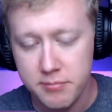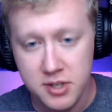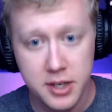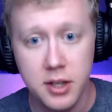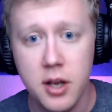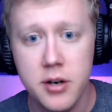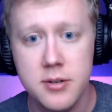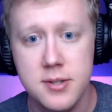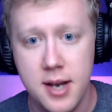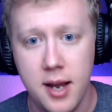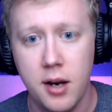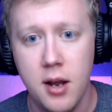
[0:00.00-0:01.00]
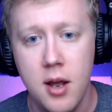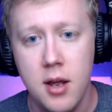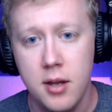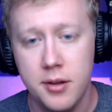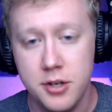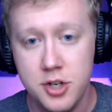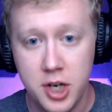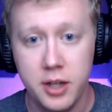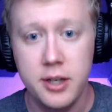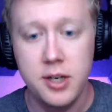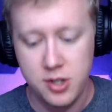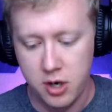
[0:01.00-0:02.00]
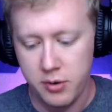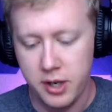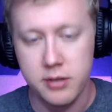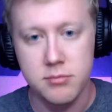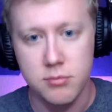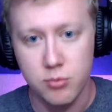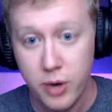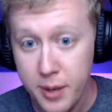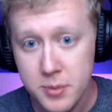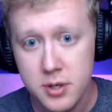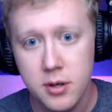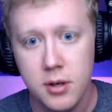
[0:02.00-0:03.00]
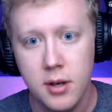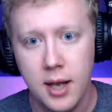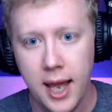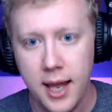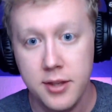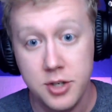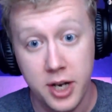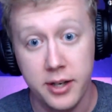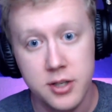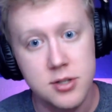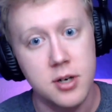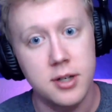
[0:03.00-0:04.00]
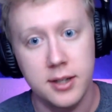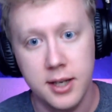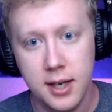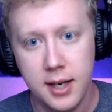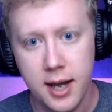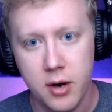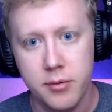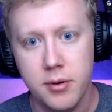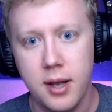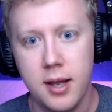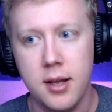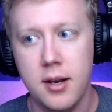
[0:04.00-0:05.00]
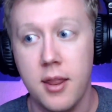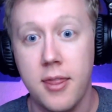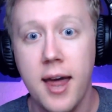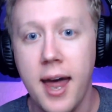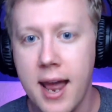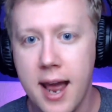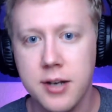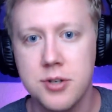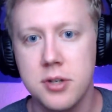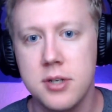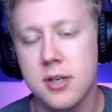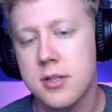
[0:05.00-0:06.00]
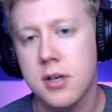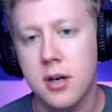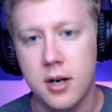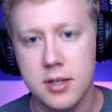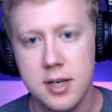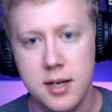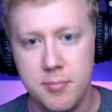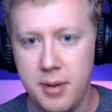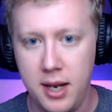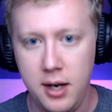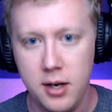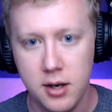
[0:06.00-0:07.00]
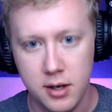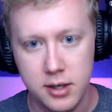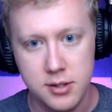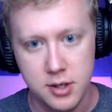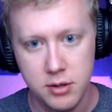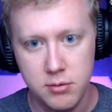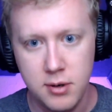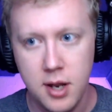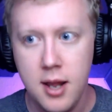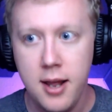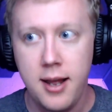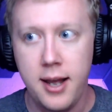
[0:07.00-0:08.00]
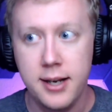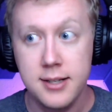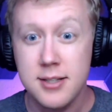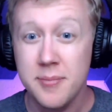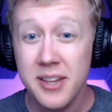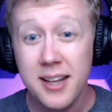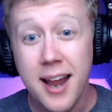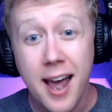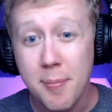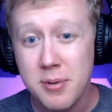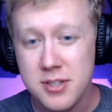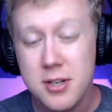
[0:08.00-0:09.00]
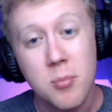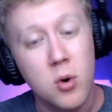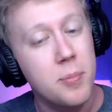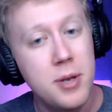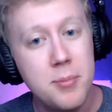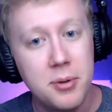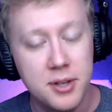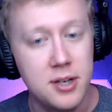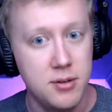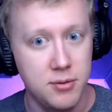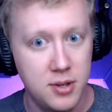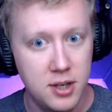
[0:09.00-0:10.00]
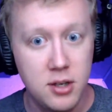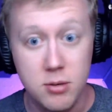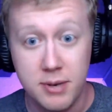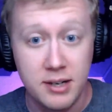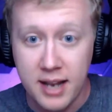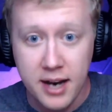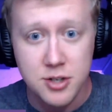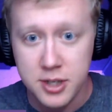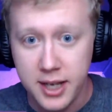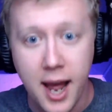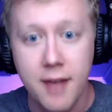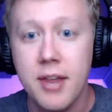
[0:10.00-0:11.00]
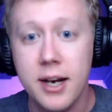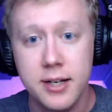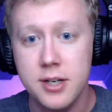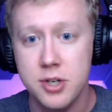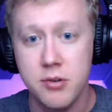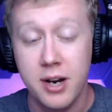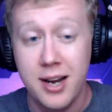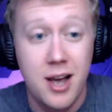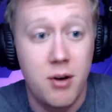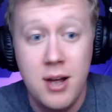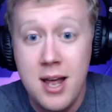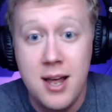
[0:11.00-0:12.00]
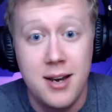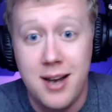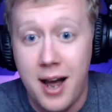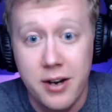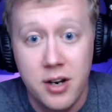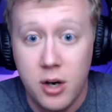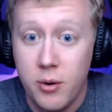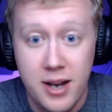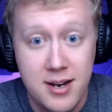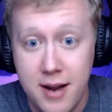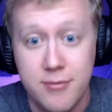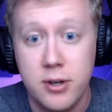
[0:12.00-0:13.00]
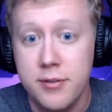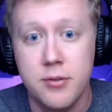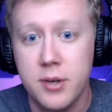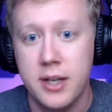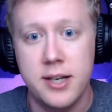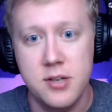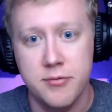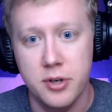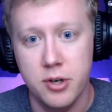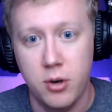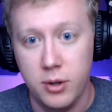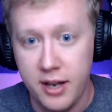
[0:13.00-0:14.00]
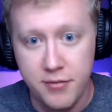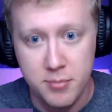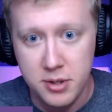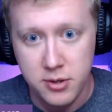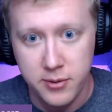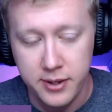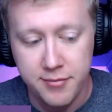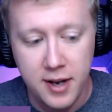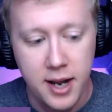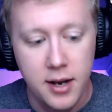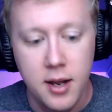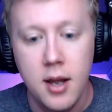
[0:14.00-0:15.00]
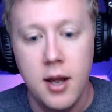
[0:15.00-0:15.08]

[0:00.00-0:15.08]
Danielle Hunter's neck, the jelly donut ripped and the jelly started leaking out. And that actually doesn't cause any pain on its own. And it's something that happens to more people than you think. You might actually have that condition right now, not know, and never even realize it for your whole life and be totally fine.